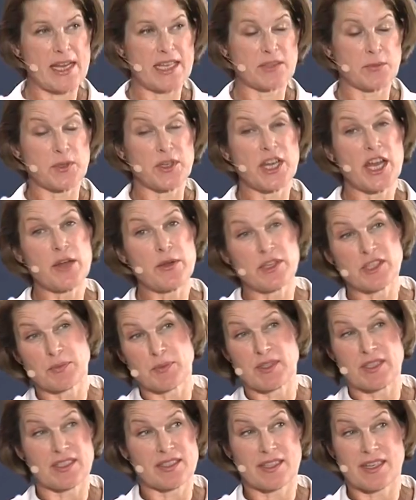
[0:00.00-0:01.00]
as we know, it's
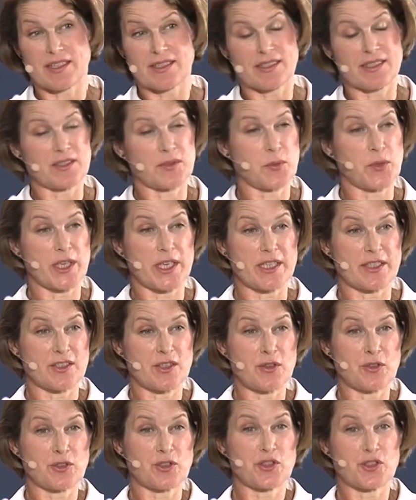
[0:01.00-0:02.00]
been discussed this week, it's
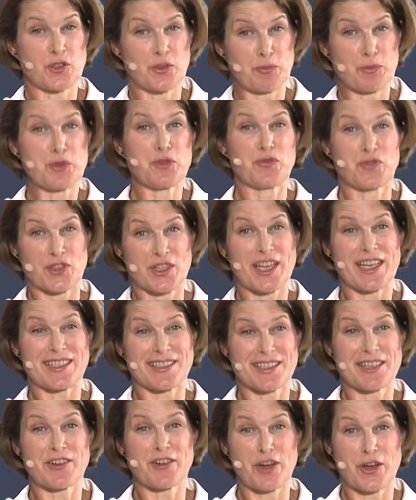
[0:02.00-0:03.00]
not just the move to net
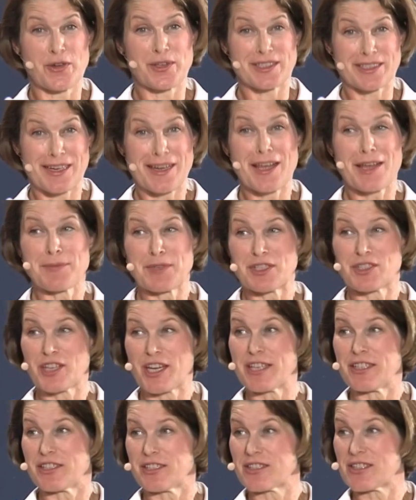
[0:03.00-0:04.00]
zero, it's climate
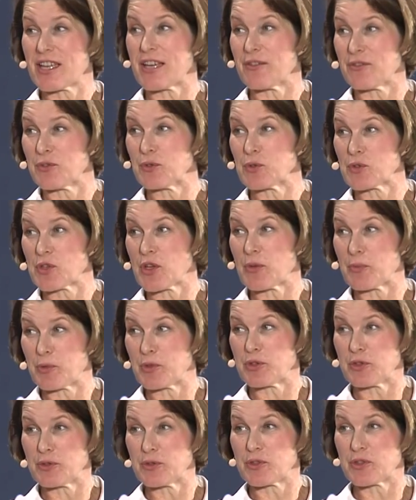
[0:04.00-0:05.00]
change itself also
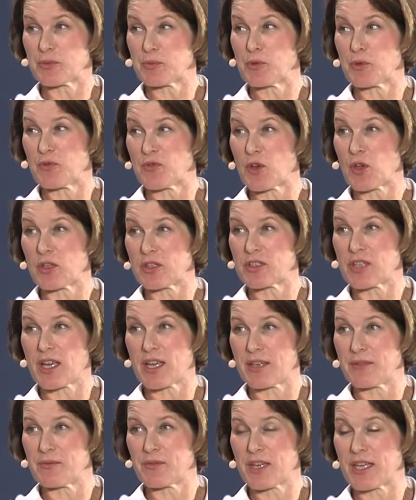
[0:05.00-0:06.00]
produces more
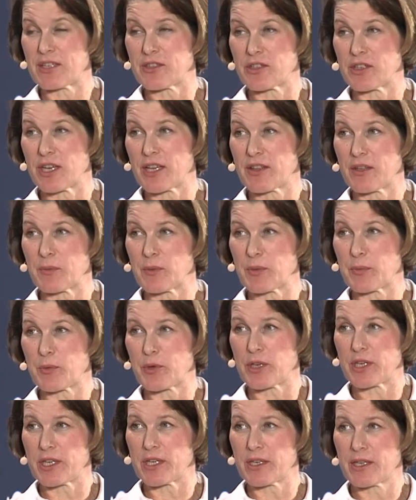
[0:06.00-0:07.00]
volatile inflation. I think we're
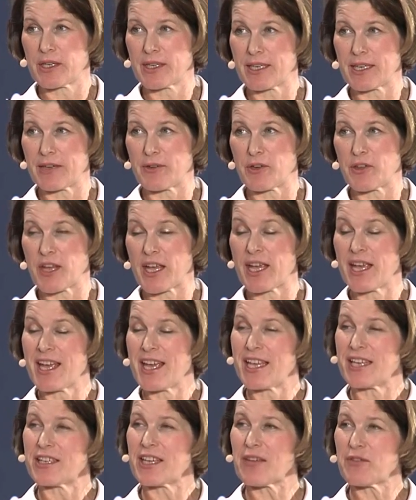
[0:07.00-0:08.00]
pretty clear on that.
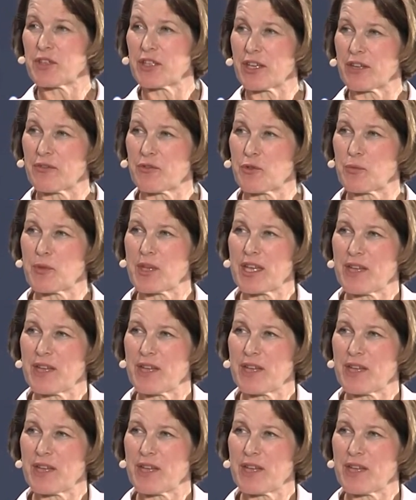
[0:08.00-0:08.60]
Davide, from the